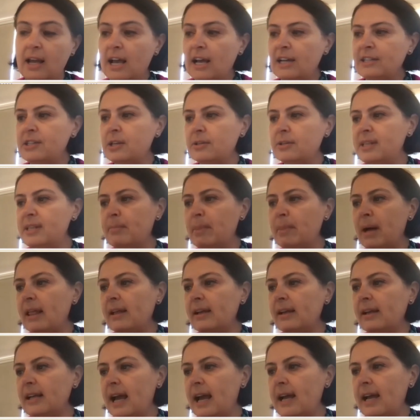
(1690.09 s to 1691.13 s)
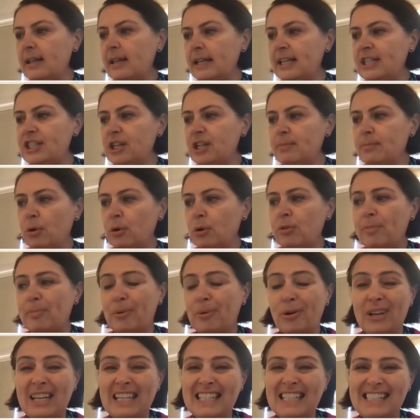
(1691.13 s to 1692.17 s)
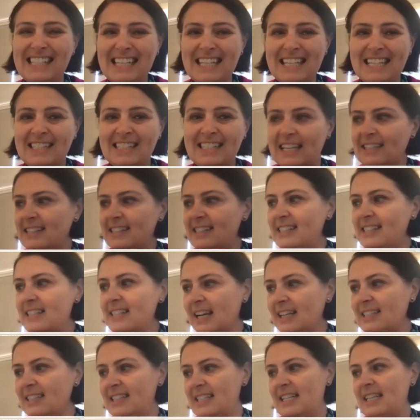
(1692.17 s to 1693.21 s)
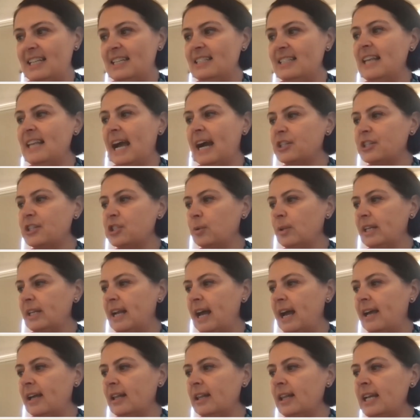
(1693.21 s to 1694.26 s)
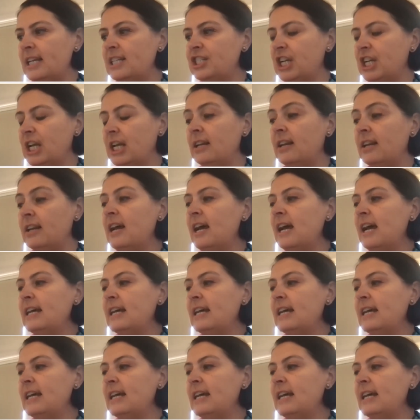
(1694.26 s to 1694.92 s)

So symbolic annihilation both precedes and succeeds actual annihilation,